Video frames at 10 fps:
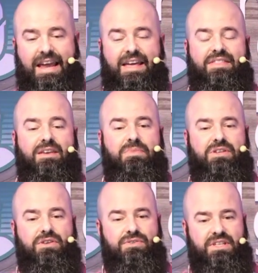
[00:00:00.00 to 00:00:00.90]
And they've
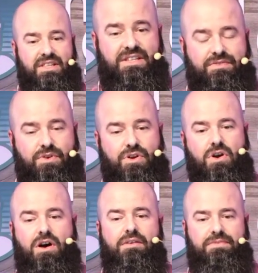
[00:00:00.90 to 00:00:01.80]
been using this for an
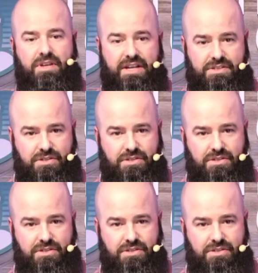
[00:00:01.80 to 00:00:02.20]
offline